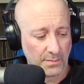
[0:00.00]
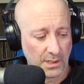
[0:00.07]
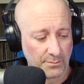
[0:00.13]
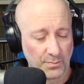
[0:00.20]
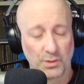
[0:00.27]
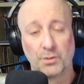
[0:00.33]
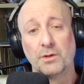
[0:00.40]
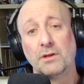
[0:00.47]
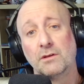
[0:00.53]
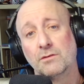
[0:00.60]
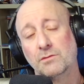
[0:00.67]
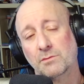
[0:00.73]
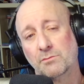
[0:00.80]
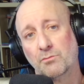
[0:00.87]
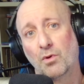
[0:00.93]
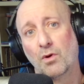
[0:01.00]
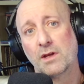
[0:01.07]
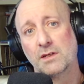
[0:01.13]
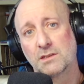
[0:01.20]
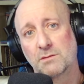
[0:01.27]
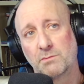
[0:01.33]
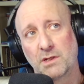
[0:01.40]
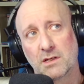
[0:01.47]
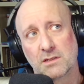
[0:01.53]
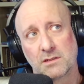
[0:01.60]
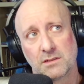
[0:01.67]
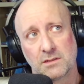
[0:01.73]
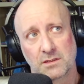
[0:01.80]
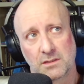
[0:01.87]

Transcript: I'm learning to embrace because it's